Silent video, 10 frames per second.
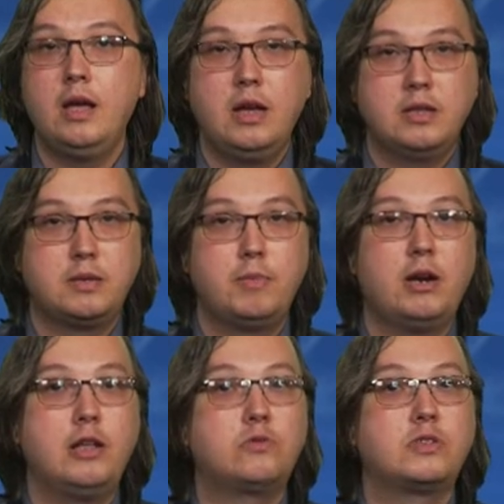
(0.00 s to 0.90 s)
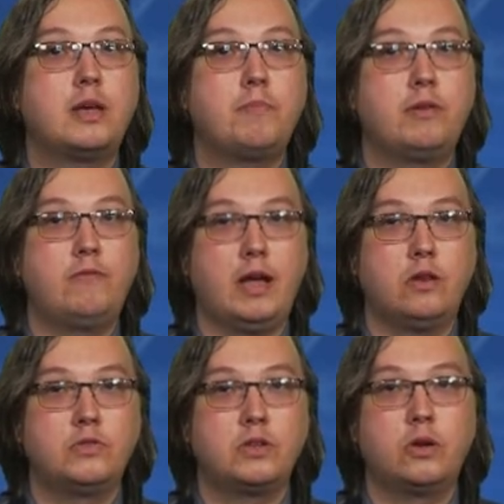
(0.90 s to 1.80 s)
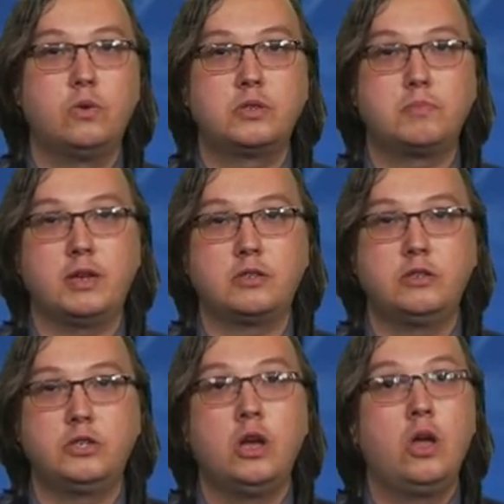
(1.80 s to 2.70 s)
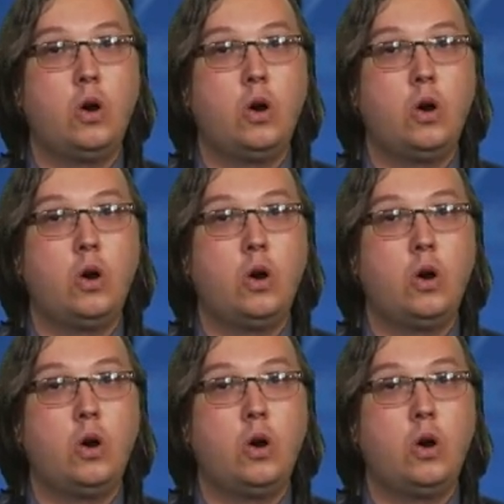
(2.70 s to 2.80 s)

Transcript: Similarly to sample values, a goose message